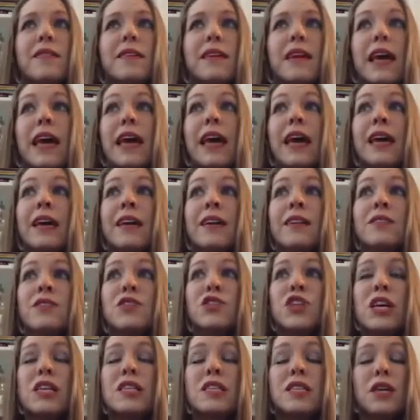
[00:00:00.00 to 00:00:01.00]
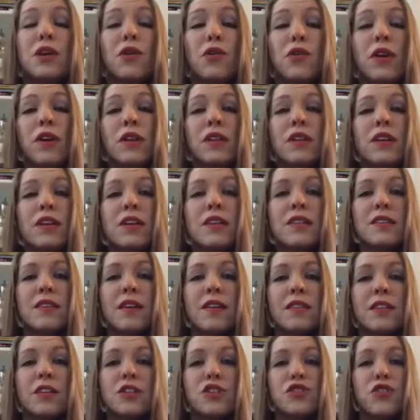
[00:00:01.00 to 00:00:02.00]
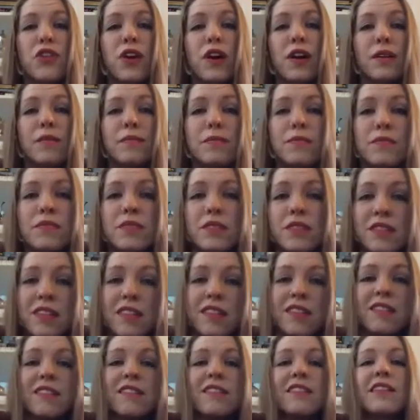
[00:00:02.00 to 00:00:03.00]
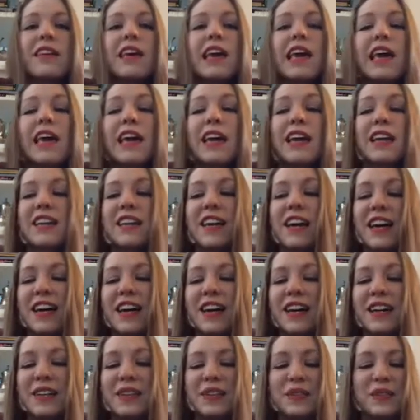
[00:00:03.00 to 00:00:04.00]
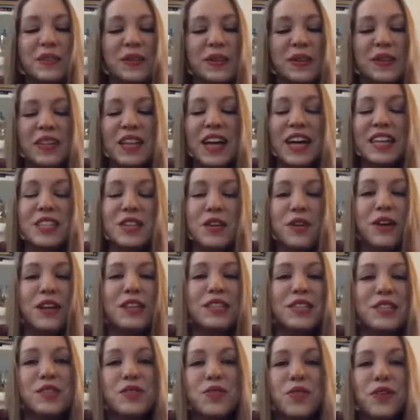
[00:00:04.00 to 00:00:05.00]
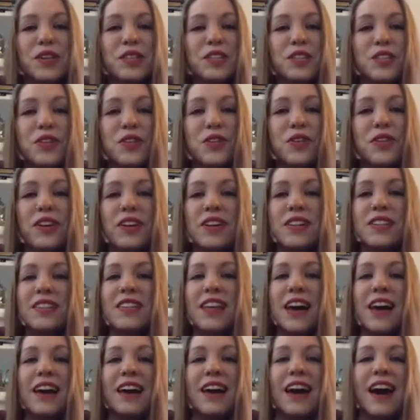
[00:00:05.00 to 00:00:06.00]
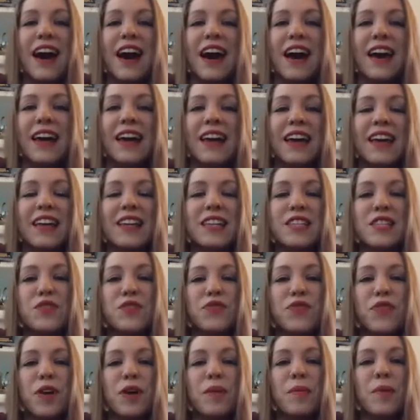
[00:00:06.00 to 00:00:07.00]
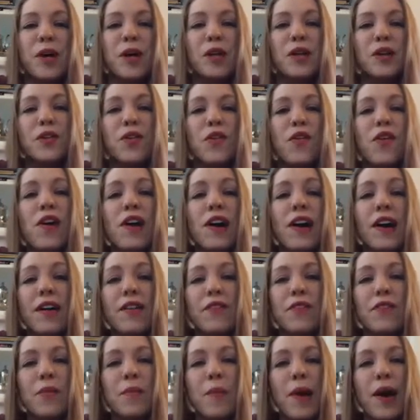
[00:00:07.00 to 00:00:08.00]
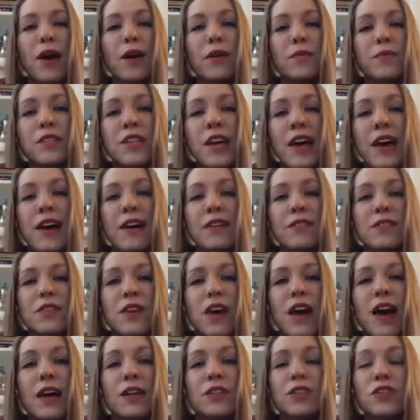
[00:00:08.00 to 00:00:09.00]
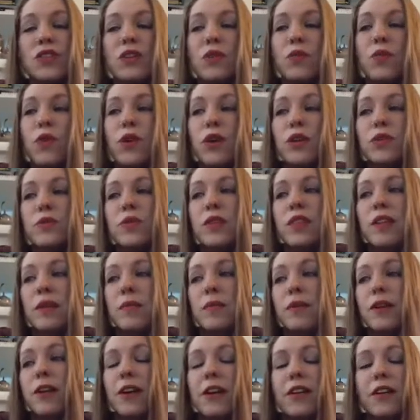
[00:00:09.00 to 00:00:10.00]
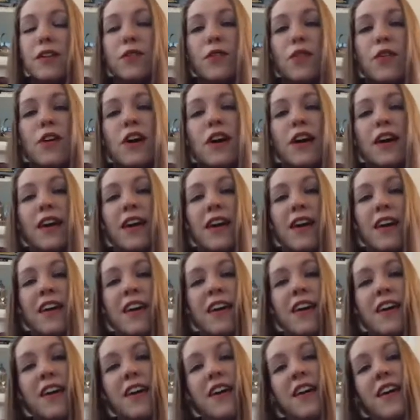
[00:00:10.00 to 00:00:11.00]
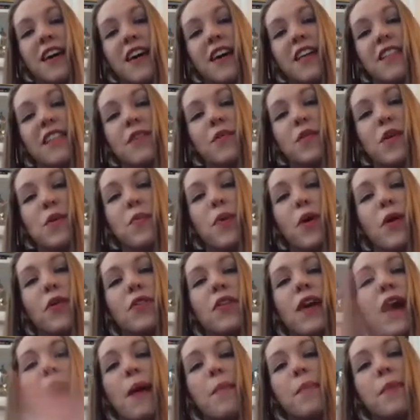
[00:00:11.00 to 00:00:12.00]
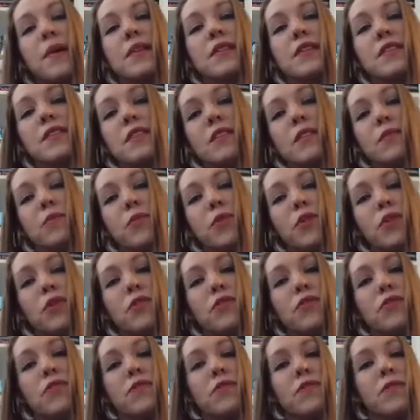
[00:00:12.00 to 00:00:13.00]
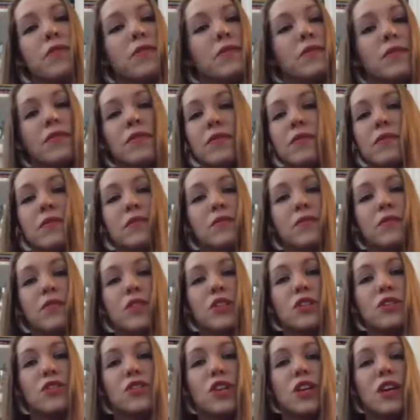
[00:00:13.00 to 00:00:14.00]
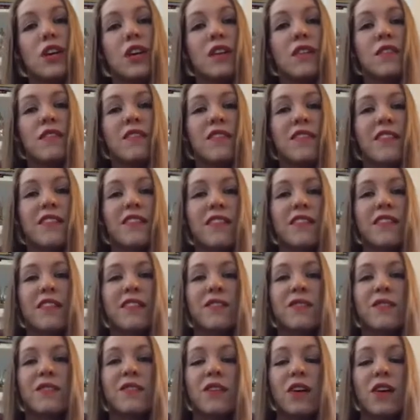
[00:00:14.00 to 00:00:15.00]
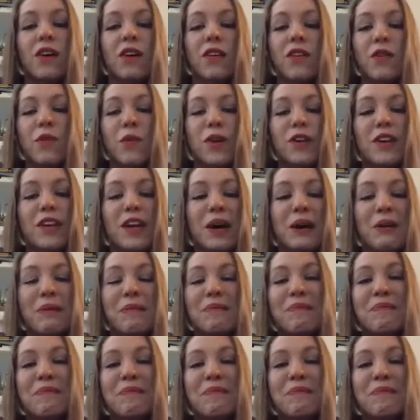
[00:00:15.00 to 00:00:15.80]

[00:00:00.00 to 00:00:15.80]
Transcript: And Jesse Greenlee is on the drums, and that's a crazy story too, because that guy is from Illinois, from my hometown. So I actually worked with him in Illinois, and then we both happened to move to Eugene, so it worked out.